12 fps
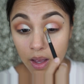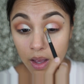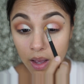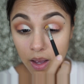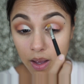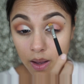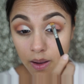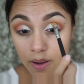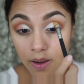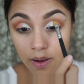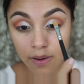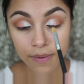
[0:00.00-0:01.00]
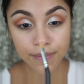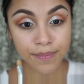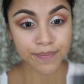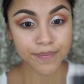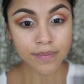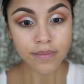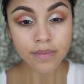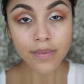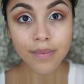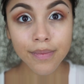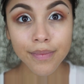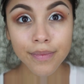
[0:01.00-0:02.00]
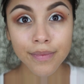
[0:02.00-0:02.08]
Nobody speaks.